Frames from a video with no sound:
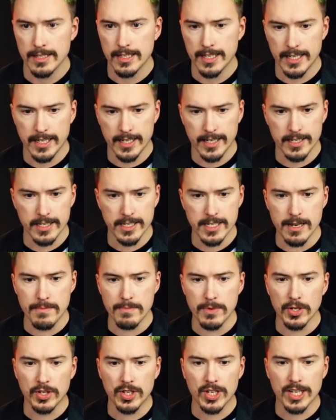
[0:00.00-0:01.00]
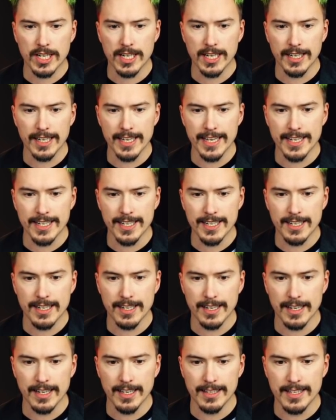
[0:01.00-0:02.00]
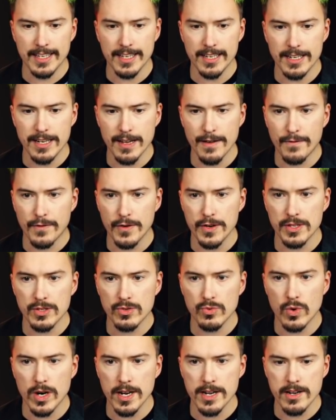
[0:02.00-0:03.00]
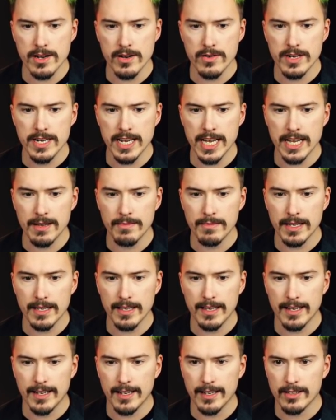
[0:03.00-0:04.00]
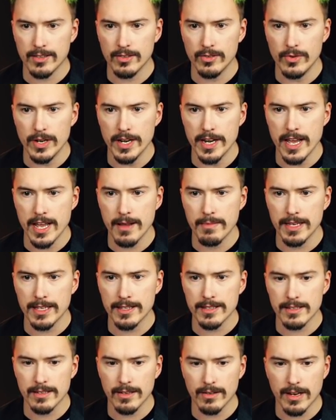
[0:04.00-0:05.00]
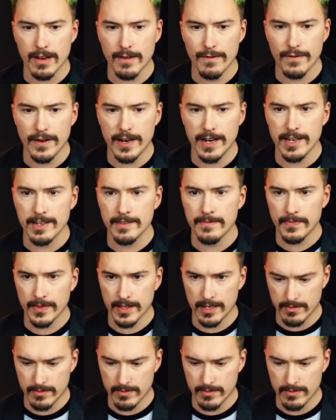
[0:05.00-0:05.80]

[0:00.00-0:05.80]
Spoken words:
Double click the difference 1 node name to rename it. Okay, fine.